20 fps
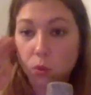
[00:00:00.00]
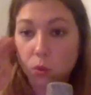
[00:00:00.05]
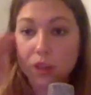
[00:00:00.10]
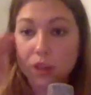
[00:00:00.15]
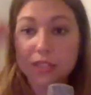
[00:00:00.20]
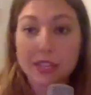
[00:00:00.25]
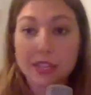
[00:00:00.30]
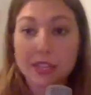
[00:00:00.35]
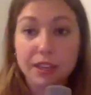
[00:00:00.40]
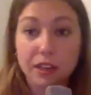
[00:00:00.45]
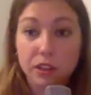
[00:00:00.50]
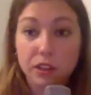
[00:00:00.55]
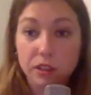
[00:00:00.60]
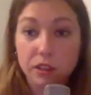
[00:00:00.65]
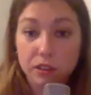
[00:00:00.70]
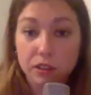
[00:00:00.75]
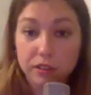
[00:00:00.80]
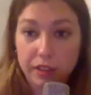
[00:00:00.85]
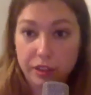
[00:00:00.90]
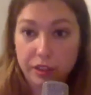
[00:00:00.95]
what is that going to
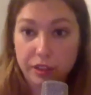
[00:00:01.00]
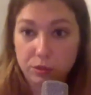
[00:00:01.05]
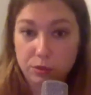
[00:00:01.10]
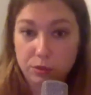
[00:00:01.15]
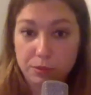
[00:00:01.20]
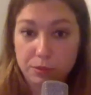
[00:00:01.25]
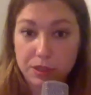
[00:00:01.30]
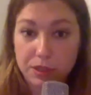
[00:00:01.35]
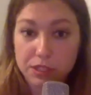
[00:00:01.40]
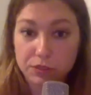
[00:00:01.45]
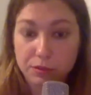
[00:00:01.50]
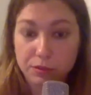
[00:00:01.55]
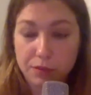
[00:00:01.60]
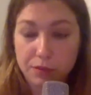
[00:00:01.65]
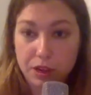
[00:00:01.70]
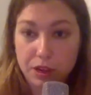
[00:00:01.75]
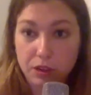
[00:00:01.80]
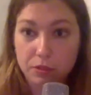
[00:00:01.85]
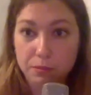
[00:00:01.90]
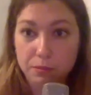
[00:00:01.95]
look like 3 months from
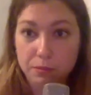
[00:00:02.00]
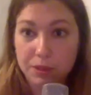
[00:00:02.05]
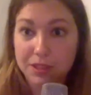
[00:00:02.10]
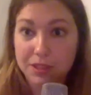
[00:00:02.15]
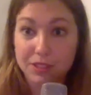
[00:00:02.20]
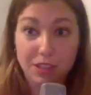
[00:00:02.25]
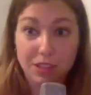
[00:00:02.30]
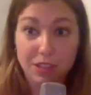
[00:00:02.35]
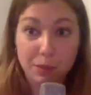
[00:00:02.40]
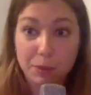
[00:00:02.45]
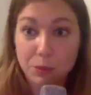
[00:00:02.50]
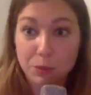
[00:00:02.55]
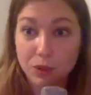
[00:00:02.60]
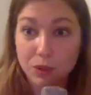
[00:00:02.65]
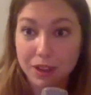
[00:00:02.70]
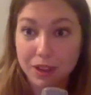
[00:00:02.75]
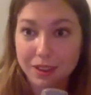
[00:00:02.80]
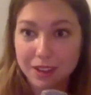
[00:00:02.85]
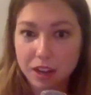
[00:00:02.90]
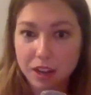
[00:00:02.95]
now, because a lot of people
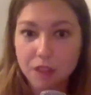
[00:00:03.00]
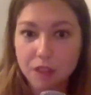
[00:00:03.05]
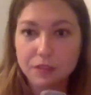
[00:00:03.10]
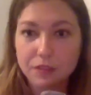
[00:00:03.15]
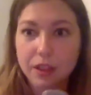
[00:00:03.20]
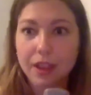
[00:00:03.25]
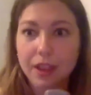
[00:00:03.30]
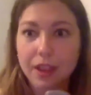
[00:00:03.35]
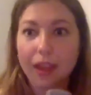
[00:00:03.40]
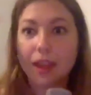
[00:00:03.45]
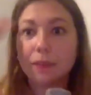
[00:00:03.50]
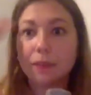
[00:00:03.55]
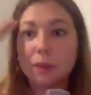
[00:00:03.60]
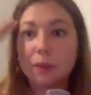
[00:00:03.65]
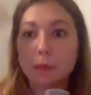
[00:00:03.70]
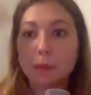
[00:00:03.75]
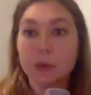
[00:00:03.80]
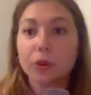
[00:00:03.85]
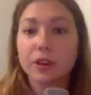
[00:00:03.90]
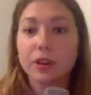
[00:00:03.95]
got laid off.
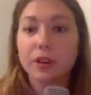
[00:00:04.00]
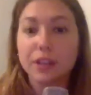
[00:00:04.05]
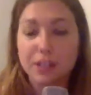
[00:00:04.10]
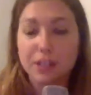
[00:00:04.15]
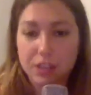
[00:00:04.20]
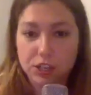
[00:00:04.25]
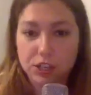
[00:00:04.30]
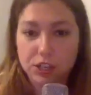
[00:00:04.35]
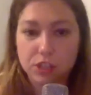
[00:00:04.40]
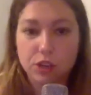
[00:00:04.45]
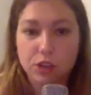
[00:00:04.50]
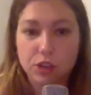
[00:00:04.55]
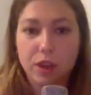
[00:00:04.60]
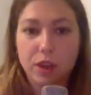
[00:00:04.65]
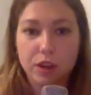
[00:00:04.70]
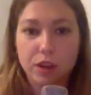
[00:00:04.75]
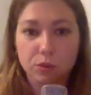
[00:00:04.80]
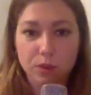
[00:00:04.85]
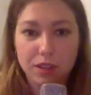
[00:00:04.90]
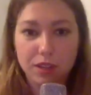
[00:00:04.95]
People are going to need to know how
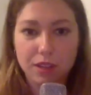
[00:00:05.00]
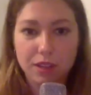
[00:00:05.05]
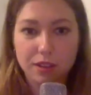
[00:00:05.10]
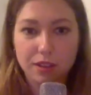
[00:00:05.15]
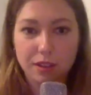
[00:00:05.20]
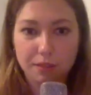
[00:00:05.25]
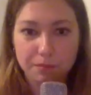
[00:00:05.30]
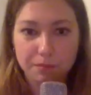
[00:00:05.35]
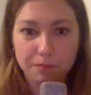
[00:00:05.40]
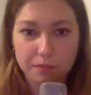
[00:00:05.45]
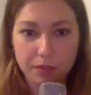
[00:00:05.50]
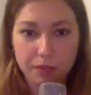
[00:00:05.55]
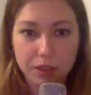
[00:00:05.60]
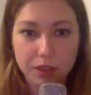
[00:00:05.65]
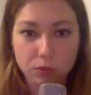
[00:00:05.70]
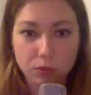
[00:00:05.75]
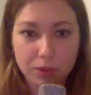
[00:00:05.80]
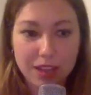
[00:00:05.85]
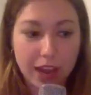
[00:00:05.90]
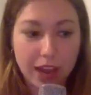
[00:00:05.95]
to
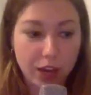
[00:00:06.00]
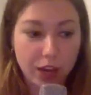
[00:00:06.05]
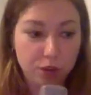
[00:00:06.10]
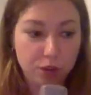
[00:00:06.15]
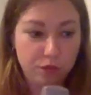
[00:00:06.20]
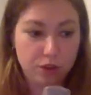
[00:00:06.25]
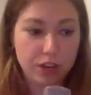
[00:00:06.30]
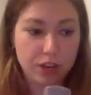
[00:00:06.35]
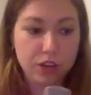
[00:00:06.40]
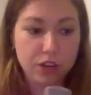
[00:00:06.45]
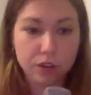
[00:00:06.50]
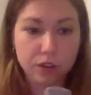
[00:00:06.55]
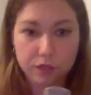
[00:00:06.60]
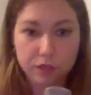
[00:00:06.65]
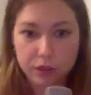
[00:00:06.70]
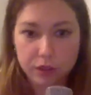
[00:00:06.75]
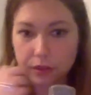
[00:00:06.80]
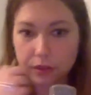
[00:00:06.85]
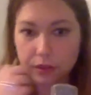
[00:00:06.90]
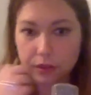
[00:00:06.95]
get rehired for an
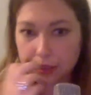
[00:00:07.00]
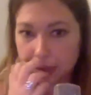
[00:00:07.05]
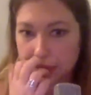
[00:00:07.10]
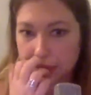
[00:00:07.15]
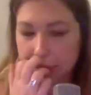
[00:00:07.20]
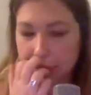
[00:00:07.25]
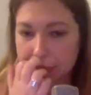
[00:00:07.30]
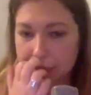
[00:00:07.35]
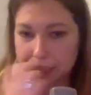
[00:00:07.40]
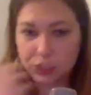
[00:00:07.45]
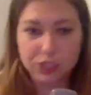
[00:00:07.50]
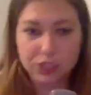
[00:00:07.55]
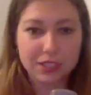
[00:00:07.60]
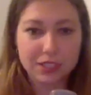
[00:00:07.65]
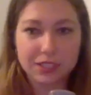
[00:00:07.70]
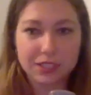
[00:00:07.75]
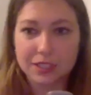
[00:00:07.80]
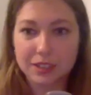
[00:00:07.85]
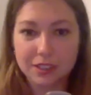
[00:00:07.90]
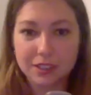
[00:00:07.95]
interview. It's
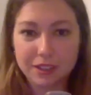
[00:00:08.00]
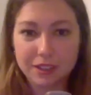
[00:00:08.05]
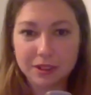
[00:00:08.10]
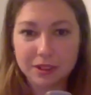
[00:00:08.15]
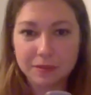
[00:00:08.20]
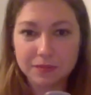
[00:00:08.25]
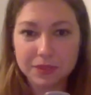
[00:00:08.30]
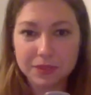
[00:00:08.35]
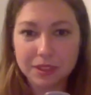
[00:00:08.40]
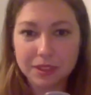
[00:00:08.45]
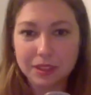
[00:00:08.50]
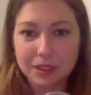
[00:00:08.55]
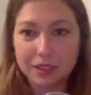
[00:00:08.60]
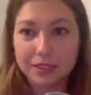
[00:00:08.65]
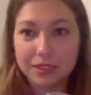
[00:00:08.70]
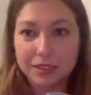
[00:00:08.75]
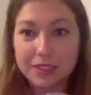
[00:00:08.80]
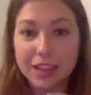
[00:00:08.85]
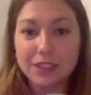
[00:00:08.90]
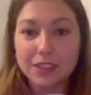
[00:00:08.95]
just,
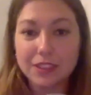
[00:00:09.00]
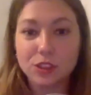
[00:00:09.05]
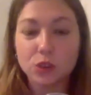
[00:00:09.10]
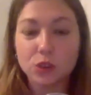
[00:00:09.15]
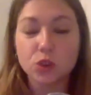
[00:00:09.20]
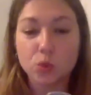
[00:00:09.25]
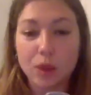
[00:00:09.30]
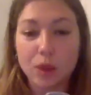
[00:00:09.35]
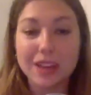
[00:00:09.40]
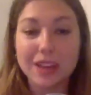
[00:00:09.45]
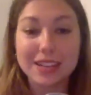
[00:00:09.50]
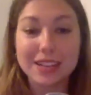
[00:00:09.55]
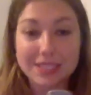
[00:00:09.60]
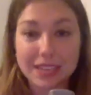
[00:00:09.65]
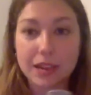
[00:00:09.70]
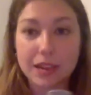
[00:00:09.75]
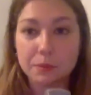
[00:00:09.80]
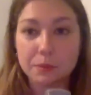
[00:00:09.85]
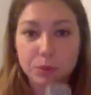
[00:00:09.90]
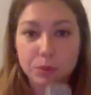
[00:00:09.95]
that they're great
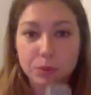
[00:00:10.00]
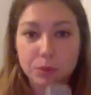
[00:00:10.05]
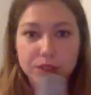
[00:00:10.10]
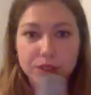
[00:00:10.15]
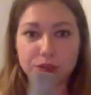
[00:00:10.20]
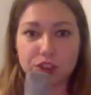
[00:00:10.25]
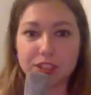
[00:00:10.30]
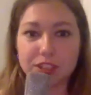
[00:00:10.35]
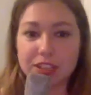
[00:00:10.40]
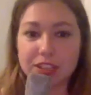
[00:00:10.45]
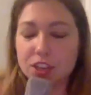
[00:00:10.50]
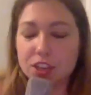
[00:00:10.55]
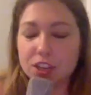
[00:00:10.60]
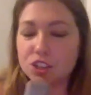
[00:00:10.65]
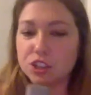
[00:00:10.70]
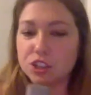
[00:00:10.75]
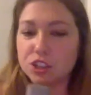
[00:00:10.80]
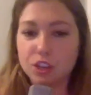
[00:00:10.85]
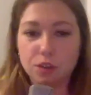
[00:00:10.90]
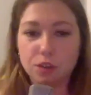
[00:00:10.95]
examples of just
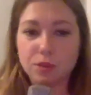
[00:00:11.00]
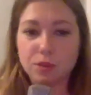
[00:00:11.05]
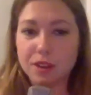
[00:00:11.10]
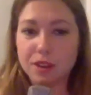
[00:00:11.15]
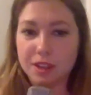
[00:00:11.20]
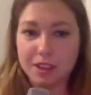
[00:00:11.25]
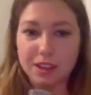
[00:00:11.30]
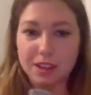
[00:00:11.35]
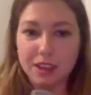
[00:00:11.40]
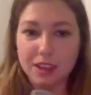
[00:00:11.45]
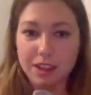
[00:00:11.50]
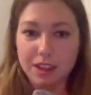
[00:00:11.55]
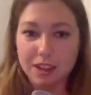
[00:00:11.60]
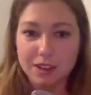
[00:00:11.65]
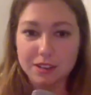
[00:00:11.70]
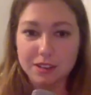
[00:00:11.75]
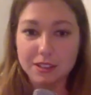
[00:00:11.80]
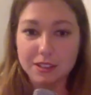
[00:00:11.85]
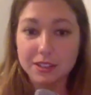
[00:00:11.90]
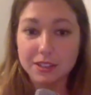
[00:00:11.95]
ingenuity
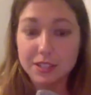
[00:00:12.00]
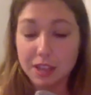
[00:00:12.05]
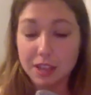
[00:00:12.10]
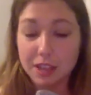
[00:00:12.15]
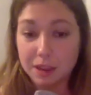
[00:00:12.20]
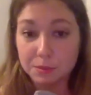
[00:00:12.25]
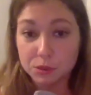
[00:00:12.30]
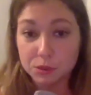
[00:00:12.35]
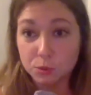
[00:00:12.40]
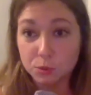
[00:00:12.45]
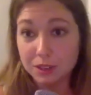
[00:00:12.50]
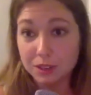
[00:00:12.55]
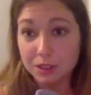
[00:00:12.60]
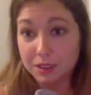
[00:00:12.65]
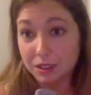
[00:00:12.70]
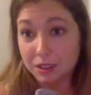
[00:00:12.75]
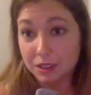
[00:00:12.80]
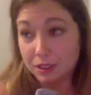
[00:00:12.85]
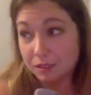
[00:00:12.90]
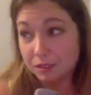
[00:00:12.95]
in times when
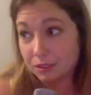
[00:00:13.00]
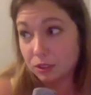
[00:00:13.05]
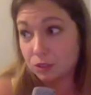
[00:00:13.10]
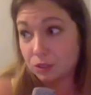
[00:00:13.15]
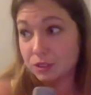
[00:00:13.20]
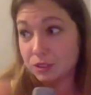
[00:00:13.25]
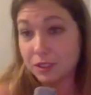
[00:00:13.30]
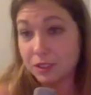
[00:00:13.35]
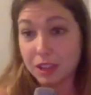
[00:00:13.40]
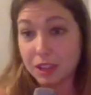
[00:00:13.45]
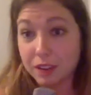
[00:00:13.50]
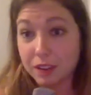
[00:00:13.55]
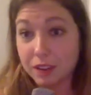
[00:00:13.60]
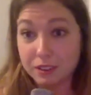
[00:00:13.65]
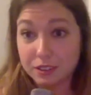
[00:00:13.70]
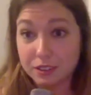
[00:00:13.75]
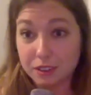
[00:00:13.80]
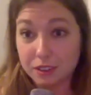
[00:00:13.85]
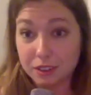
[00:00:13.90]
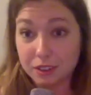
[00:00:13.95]
there's a lot of
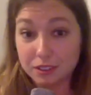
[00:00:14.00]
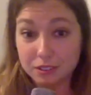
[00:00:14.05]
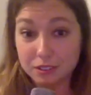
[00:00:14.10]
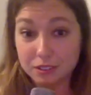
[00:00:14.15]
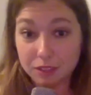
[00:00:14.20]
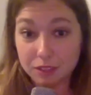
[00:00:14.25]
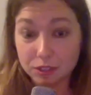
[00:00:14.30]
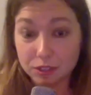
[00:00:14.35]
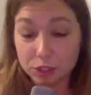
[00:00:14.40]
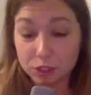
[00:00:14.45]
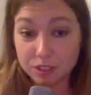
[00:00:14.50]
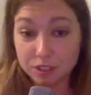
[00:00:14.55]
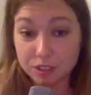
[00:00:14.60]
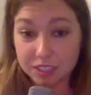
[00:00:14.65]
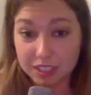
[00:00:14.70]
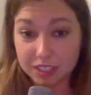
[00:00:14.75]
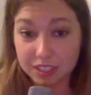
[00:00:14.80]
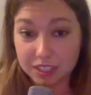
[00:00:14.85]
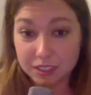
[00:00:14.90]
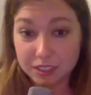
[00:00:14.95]

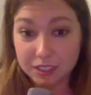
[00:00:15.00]
uncertainty.